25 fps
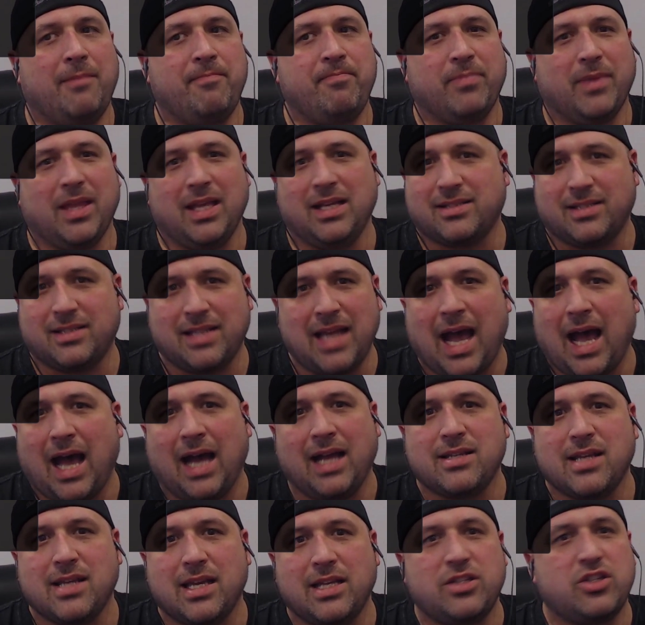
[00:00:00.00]
It's
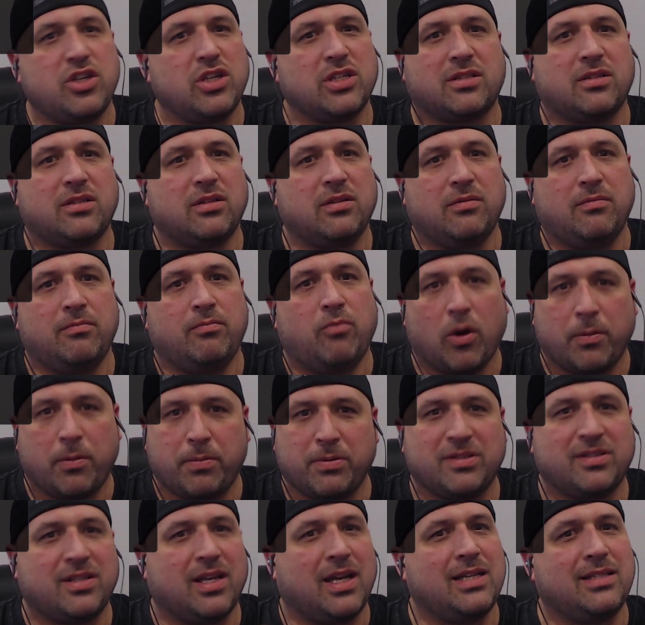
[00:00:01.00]
not. It's just more
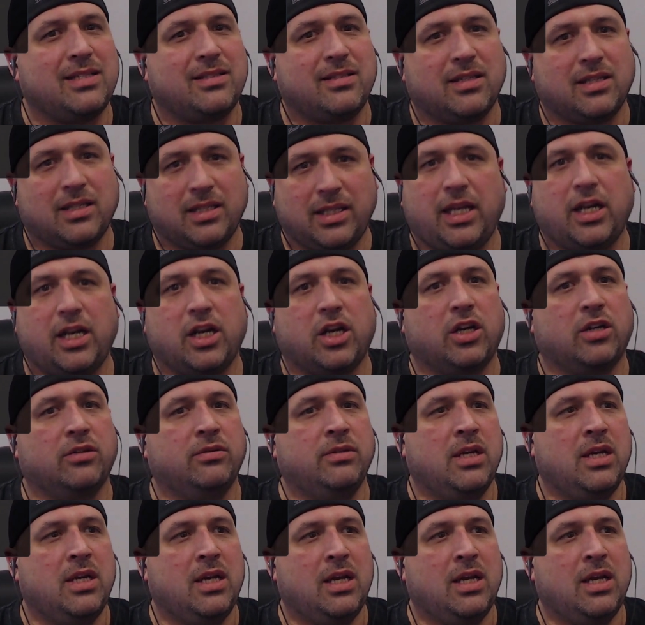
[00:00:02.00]
precise, cleaner.